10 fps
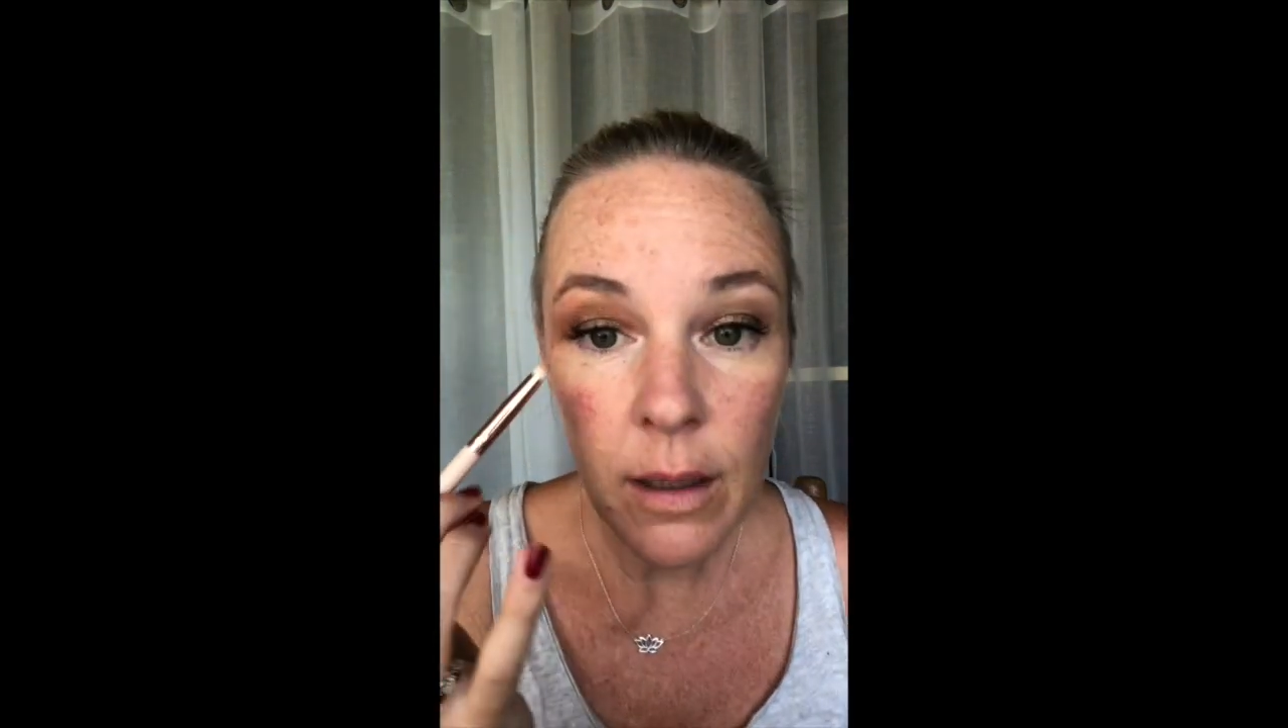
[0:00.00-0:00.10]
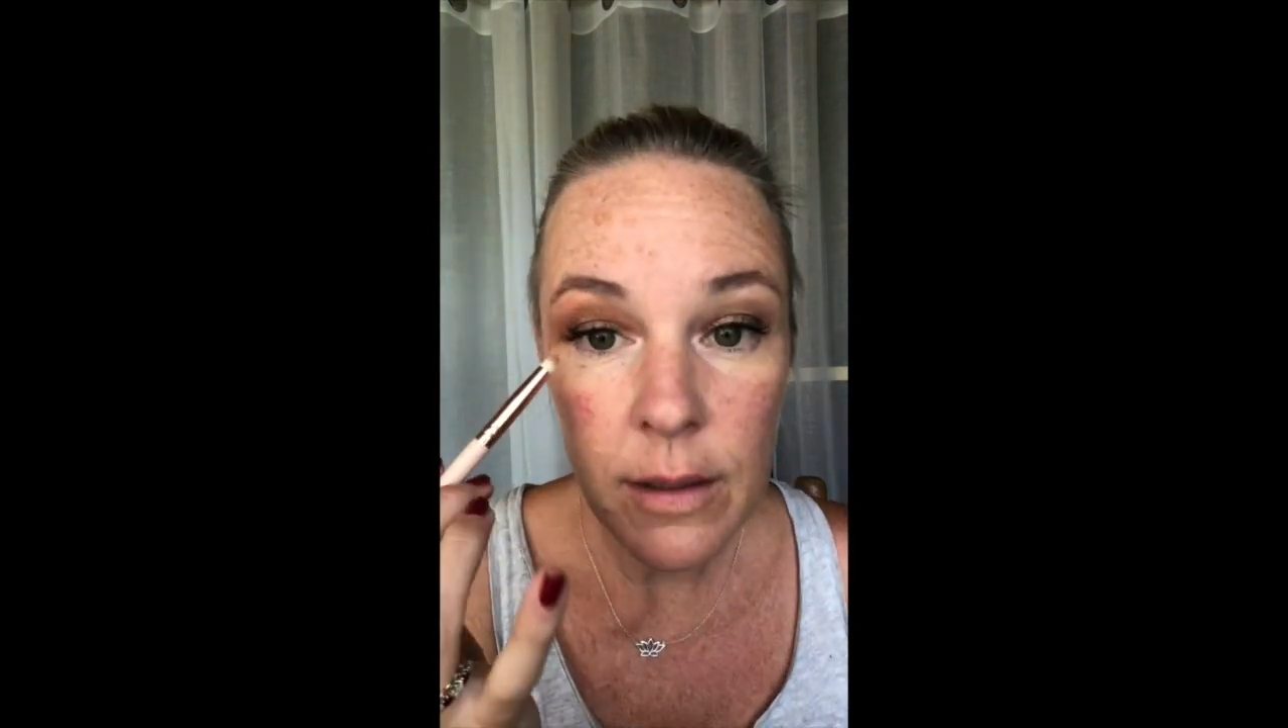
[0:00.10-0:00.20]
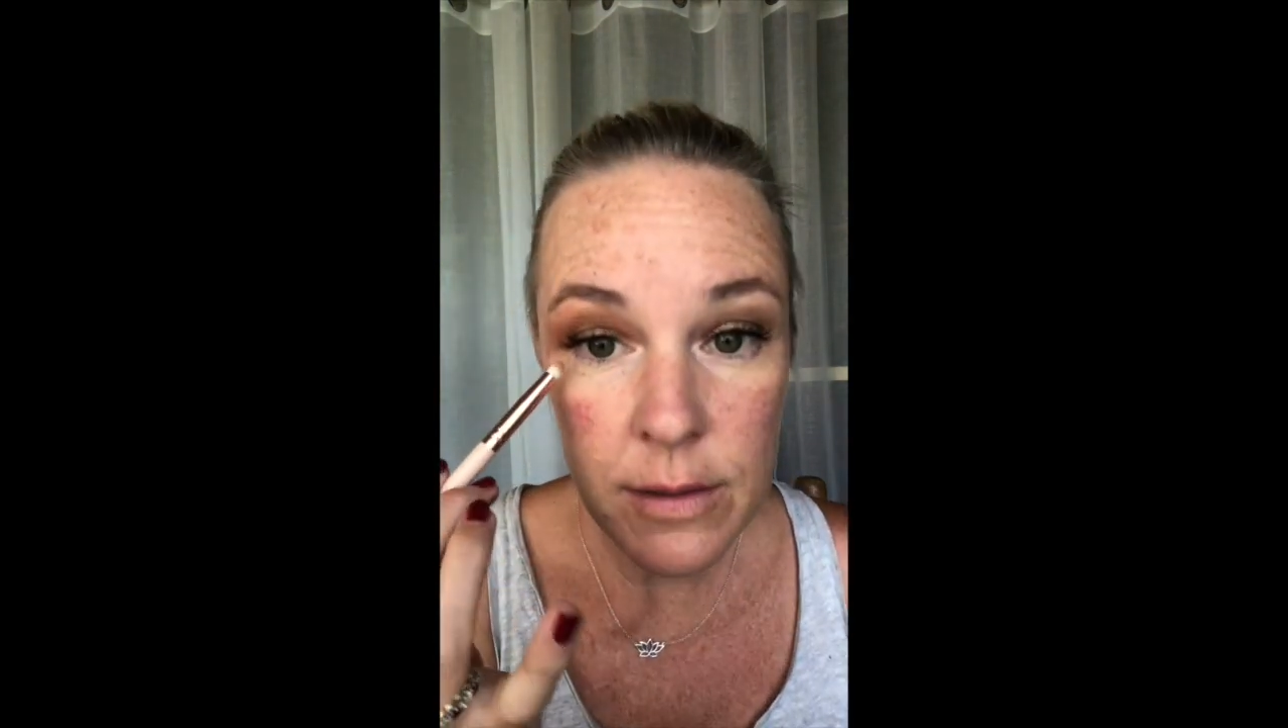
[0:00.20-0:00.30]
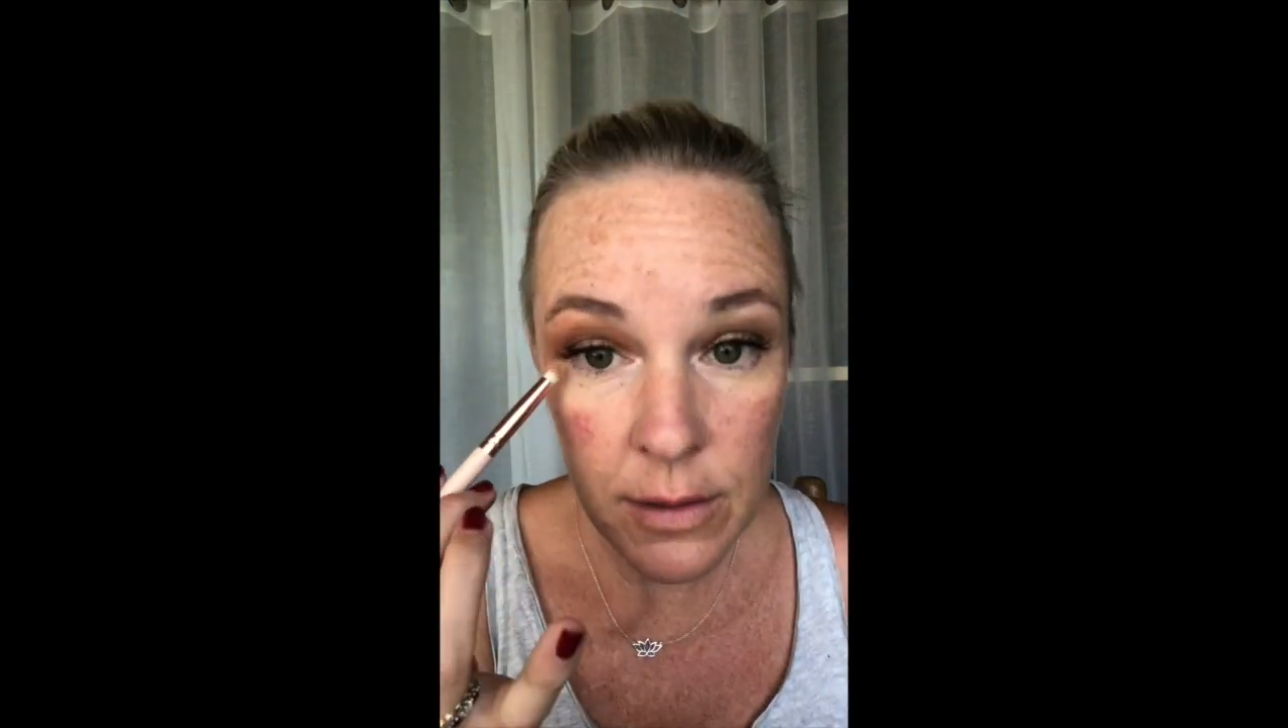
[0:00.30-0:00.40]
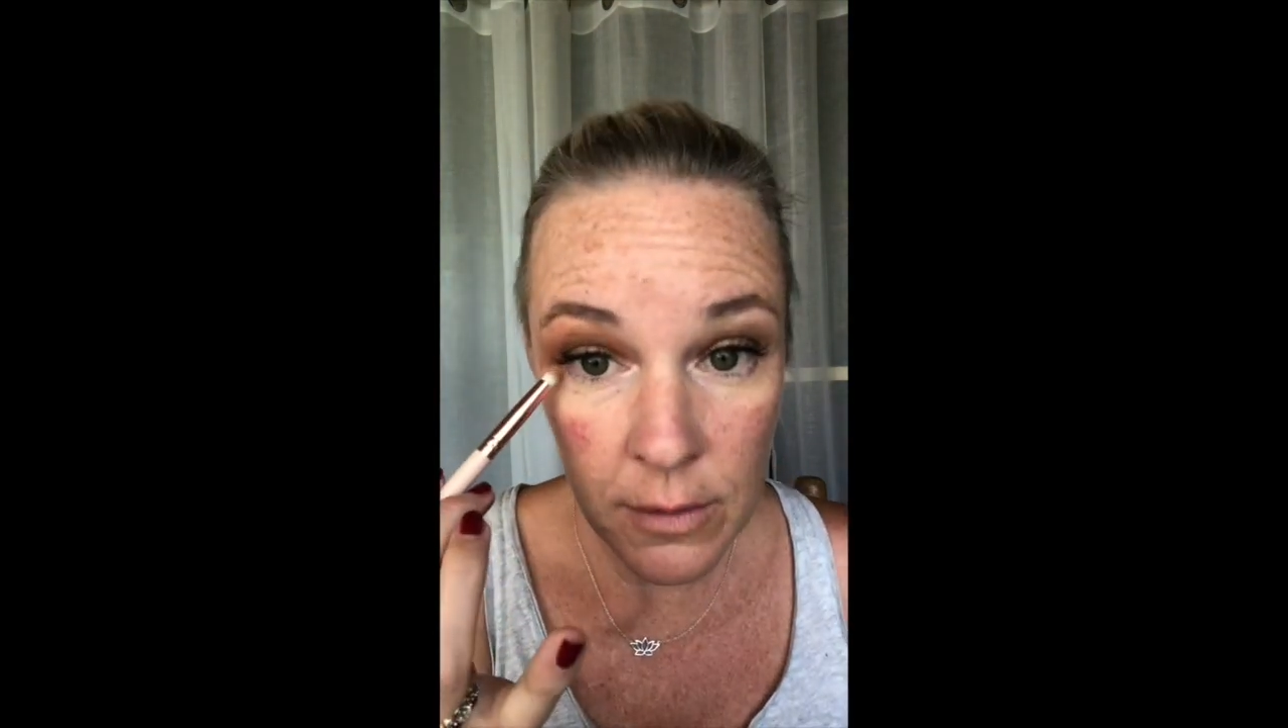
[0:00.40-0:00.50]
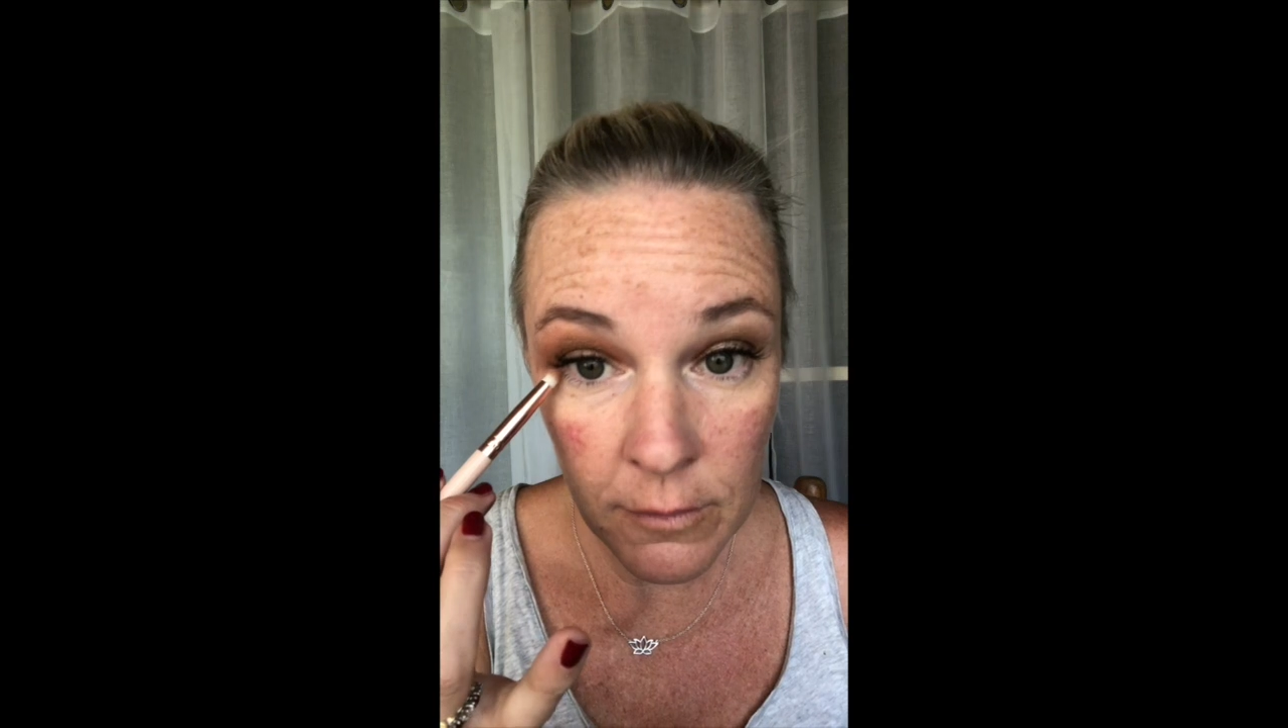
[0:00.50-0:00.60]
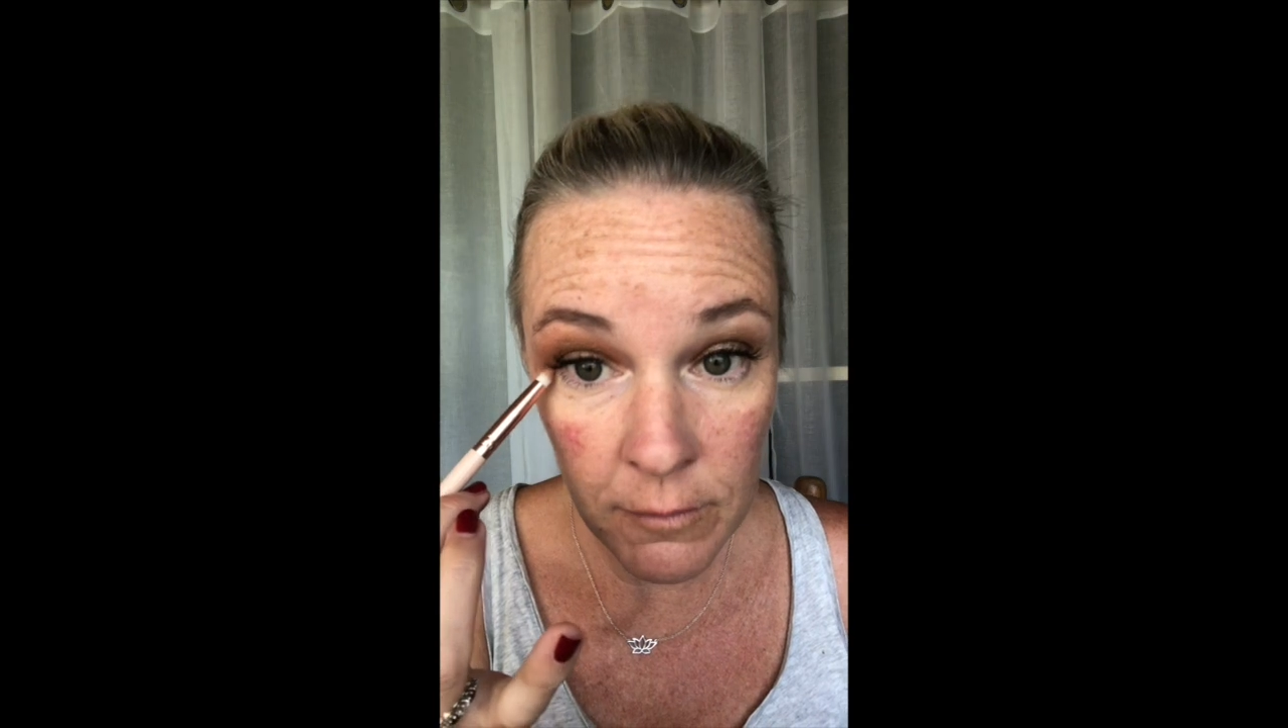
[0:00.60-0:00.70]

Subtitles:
I do